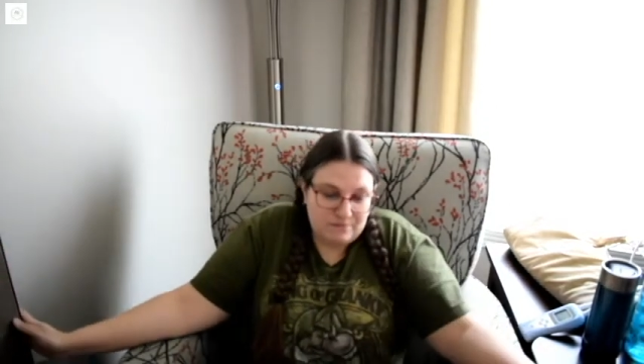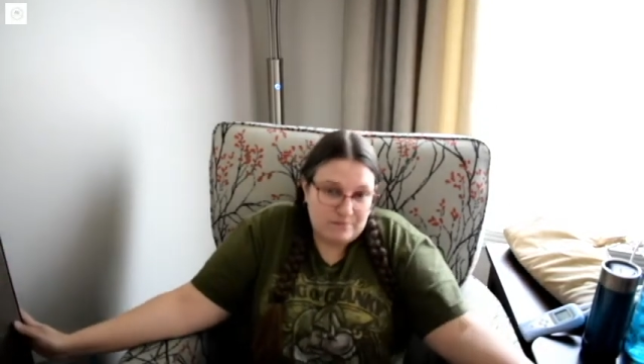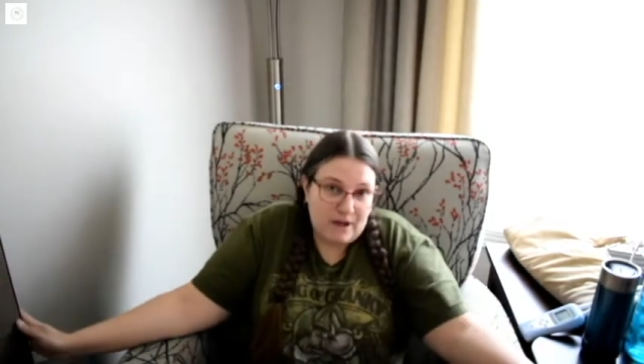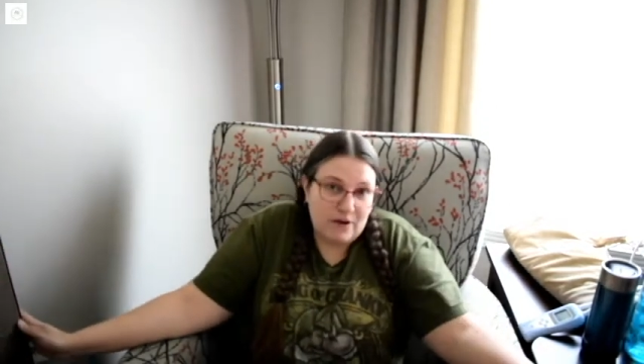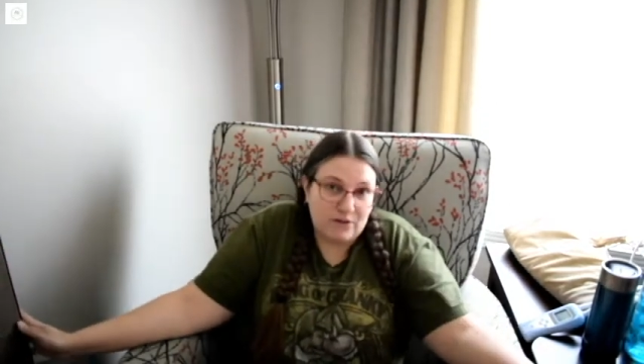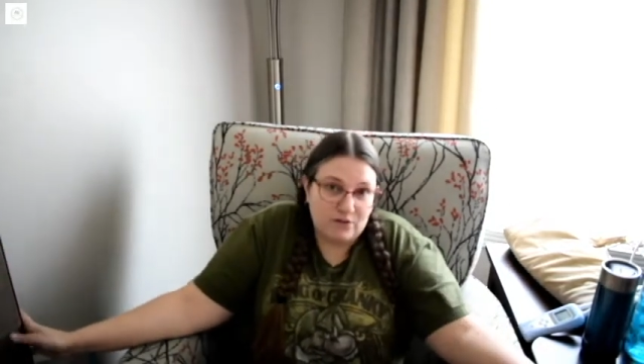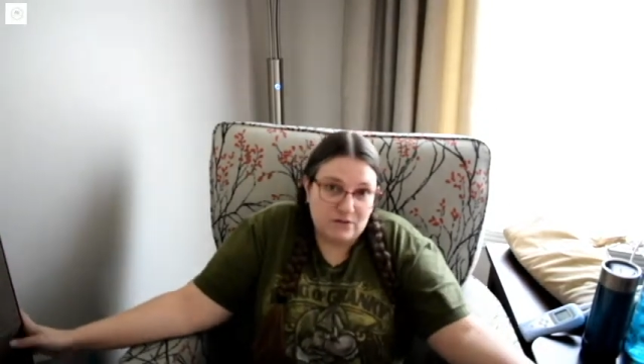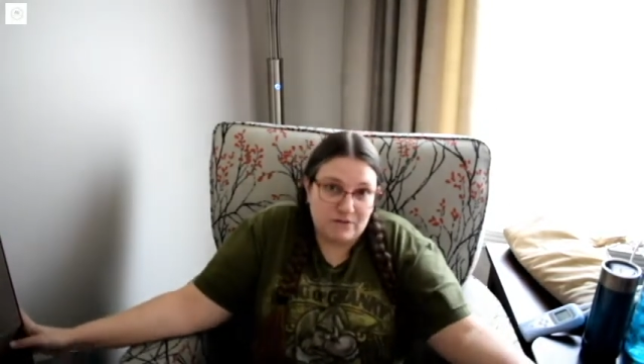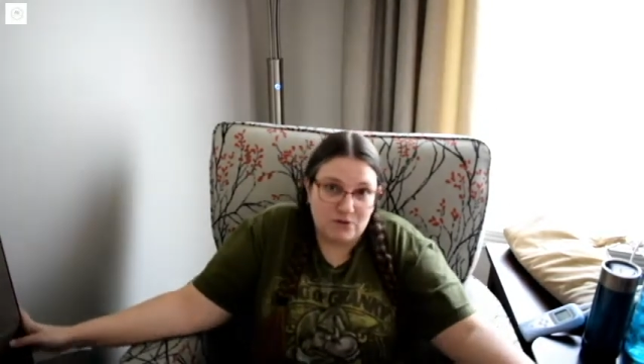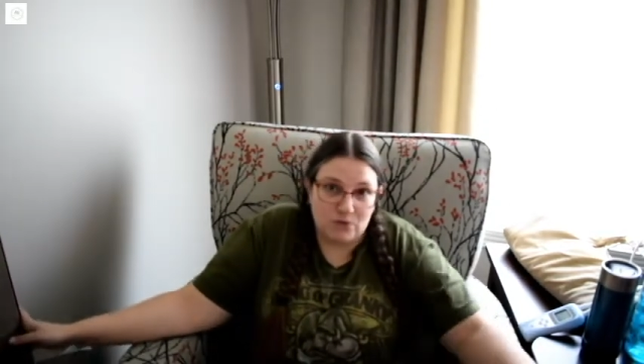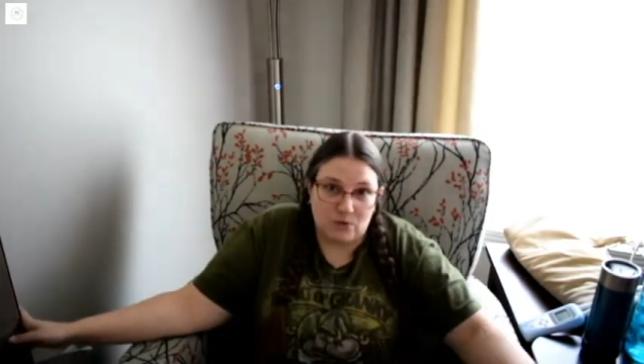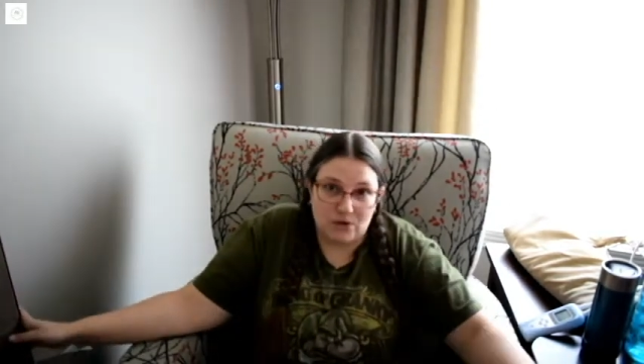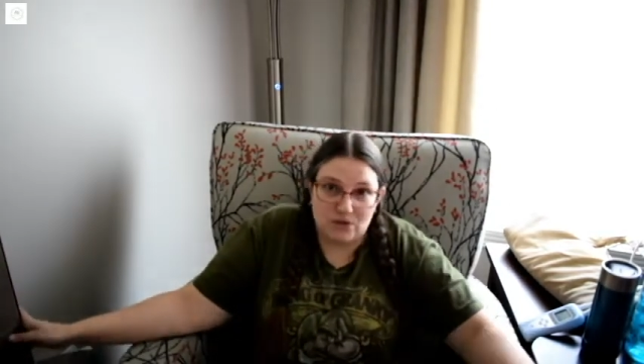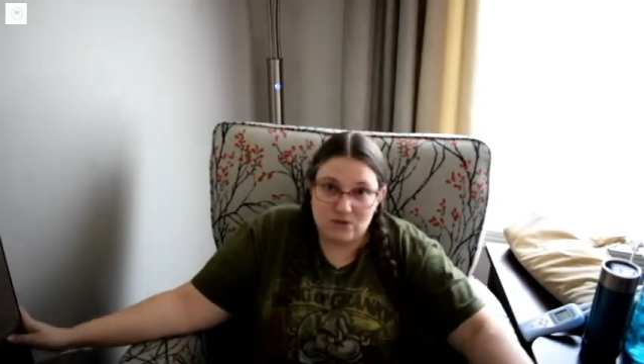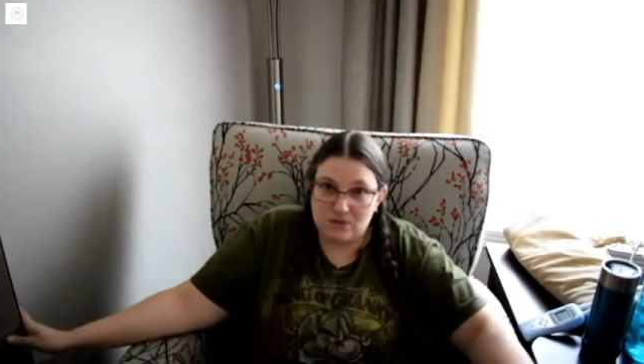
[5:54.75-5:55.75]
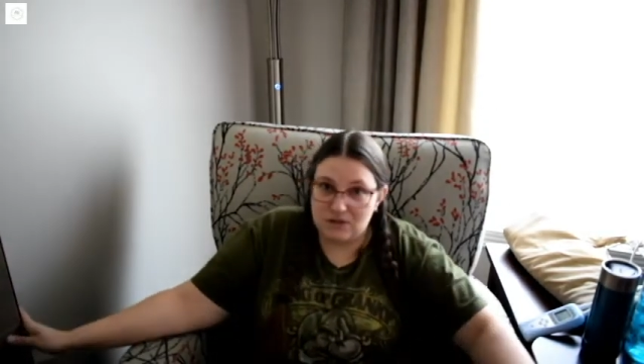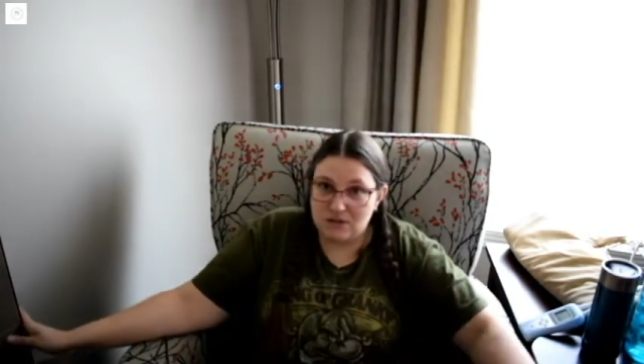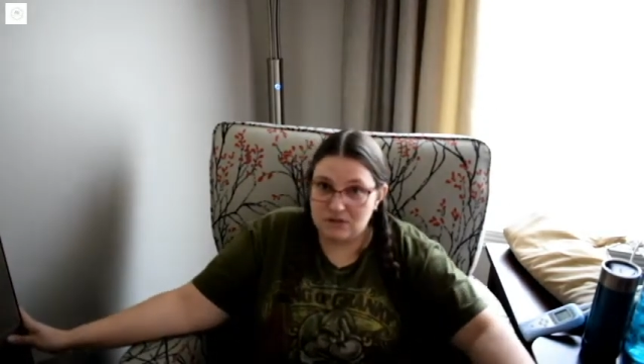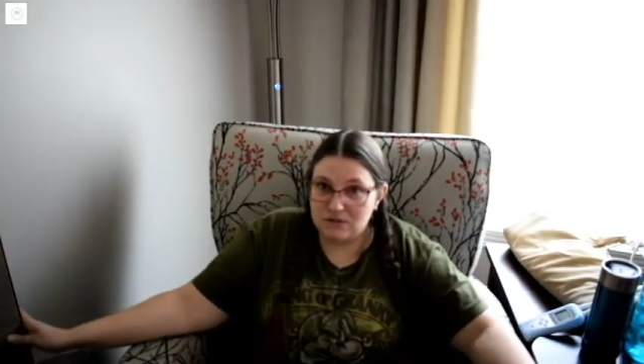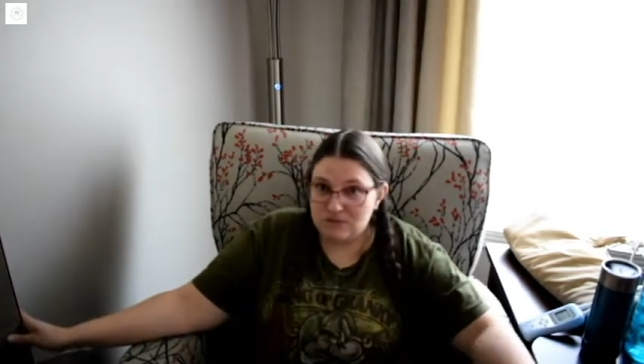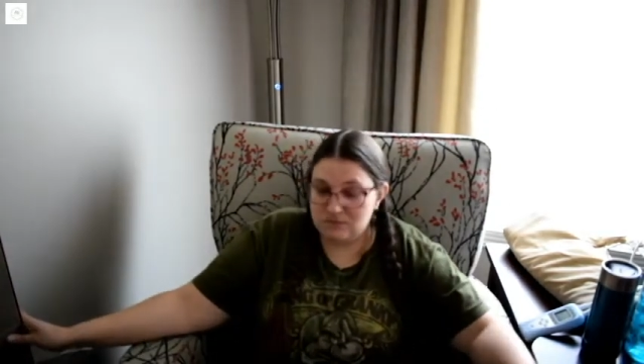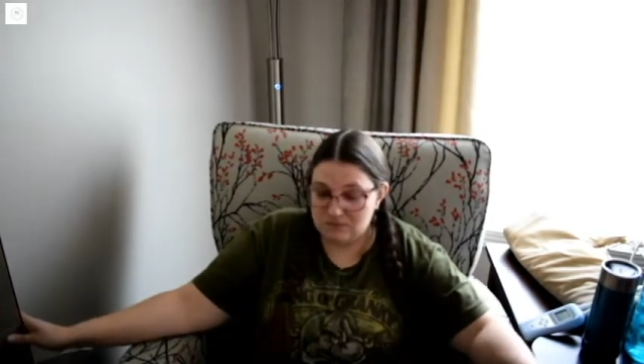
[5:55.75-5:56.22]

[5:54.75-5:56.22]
powder if you want to do it